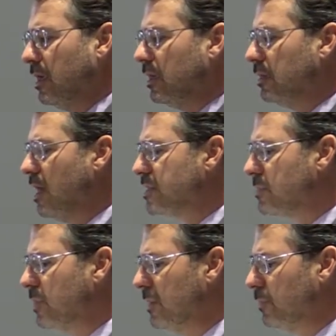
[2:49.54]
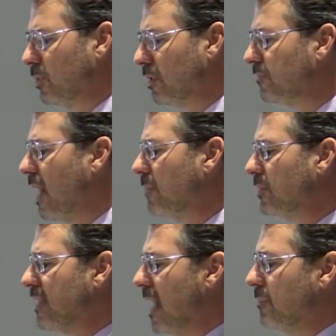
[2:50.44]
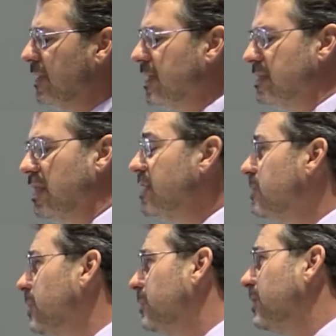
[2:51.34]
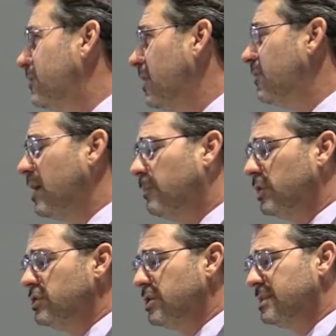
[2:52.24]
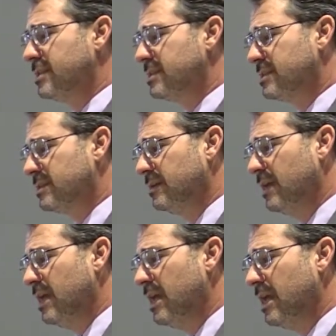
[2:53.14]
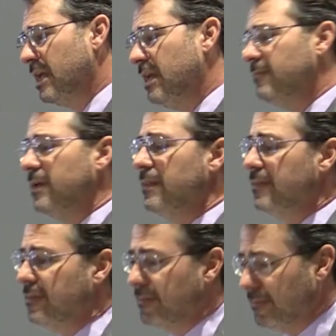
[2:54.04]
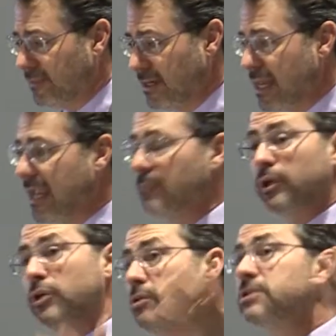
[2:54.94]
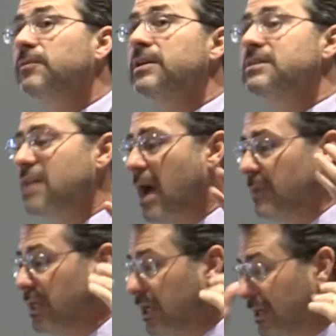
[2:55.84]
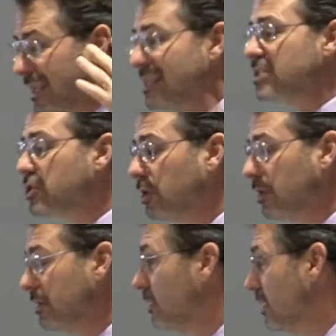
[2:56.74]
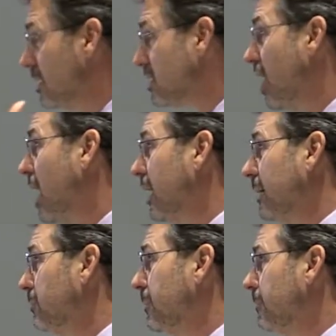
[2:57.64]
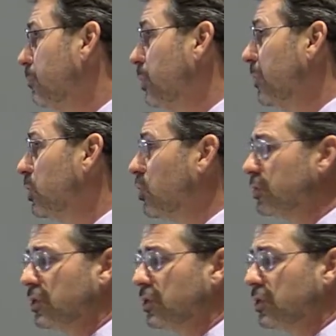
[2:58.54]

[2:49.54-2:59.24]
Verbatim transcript: And lots of people are fine with that because lots of people have given up on Jesus. Even the name we use for this time of year, Easter, it's not a biblical